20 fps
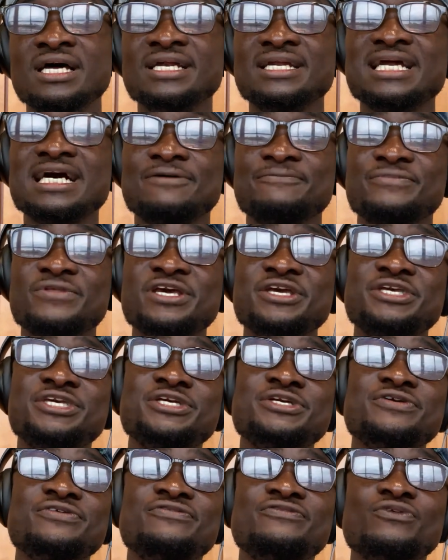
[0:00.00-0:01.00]
Now, thank
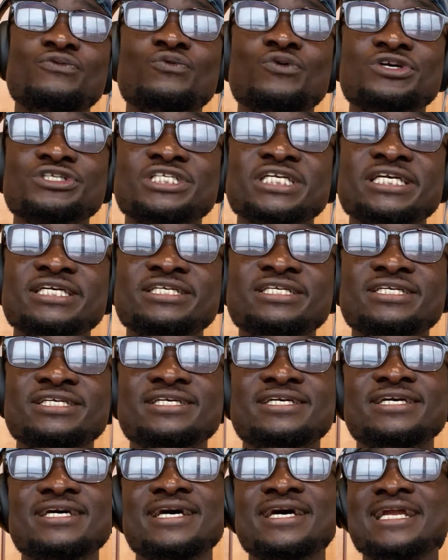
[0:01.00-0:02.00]
you for watching,
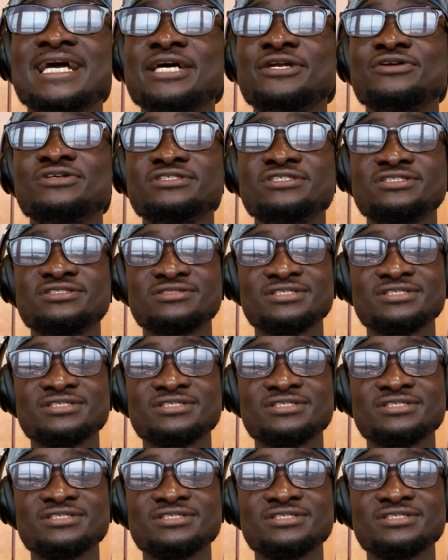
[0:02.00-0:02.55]
and I don't